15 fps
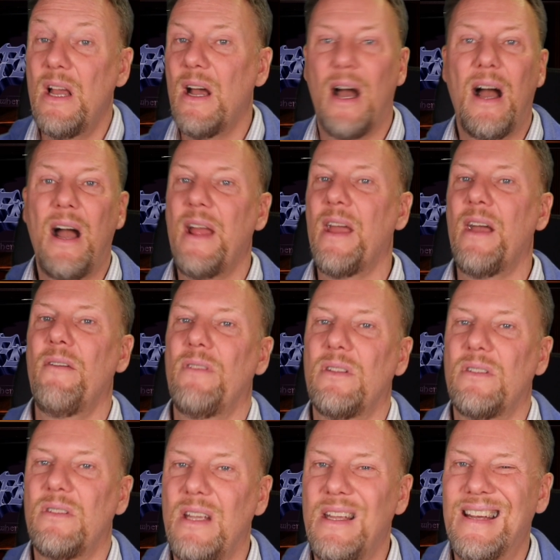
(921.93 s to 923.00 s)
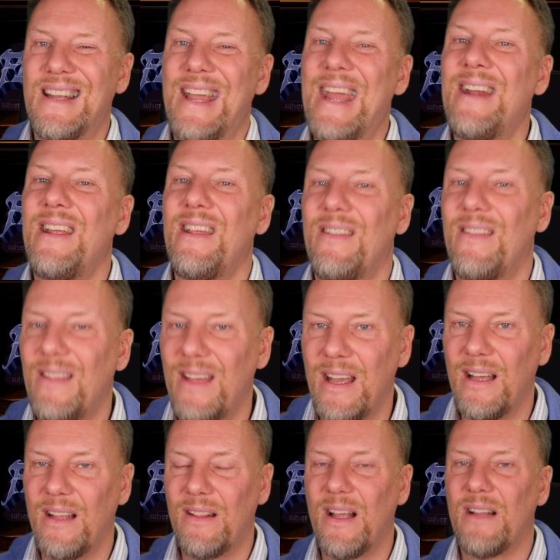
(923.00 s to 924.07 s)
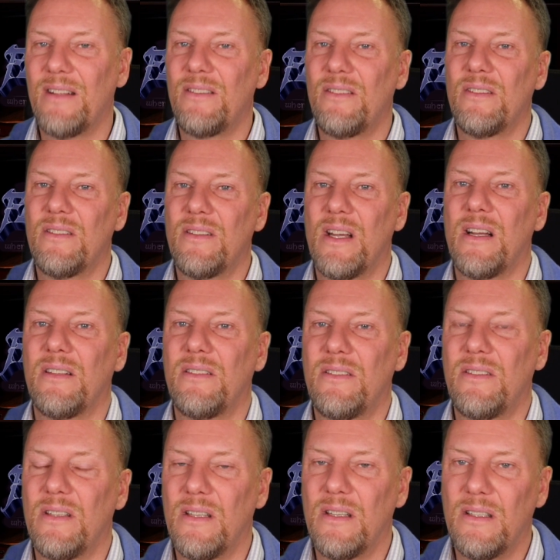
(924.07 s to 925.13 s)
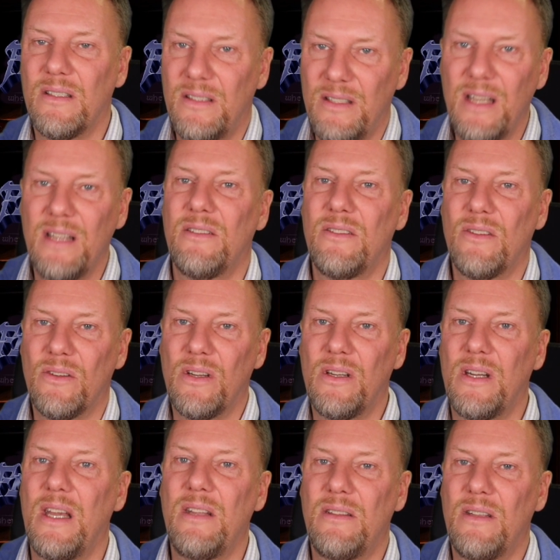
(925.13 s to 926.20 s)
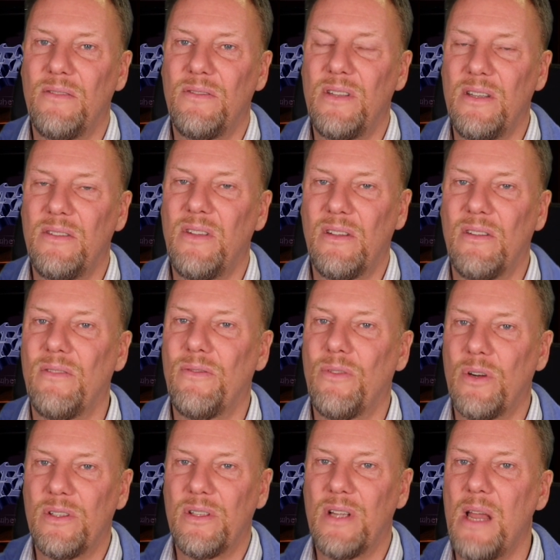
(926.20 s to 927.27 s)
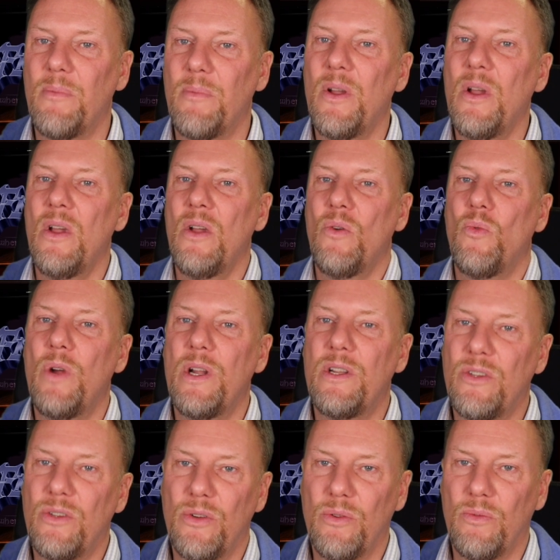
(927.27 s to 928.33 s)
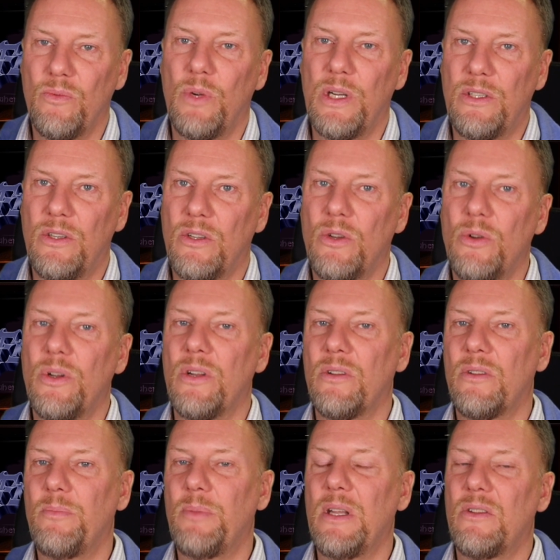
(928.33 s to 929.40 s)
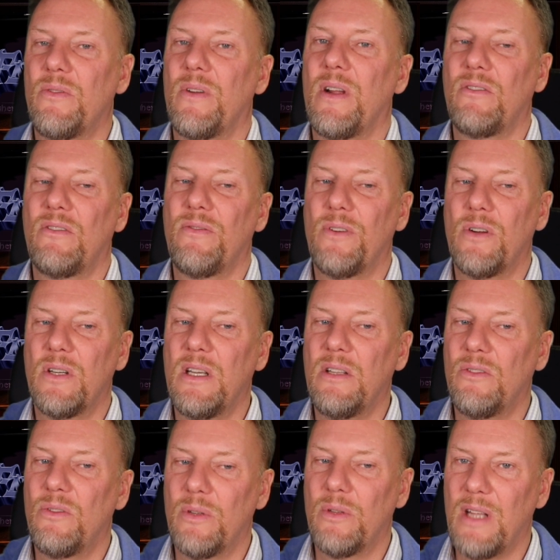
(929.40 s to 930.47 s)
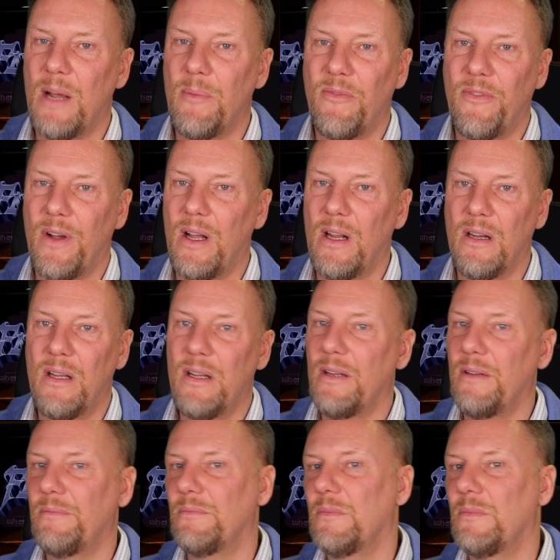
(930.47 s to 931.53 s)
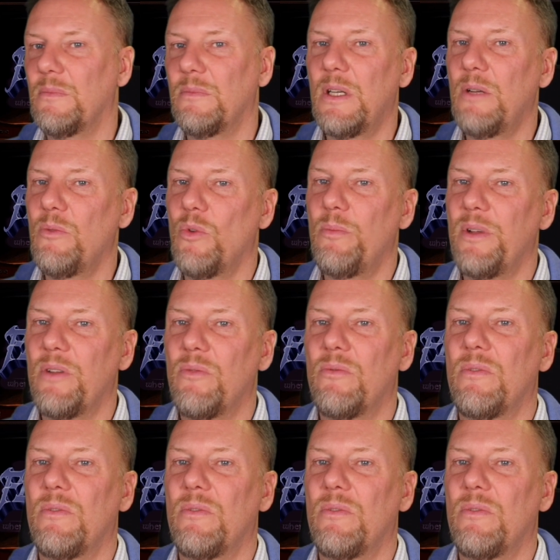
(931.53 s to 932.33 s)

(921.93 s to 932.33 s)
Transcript: I haven't seen anything that sits on a native C64 tape which couldn't be transferred into a tap file. It would be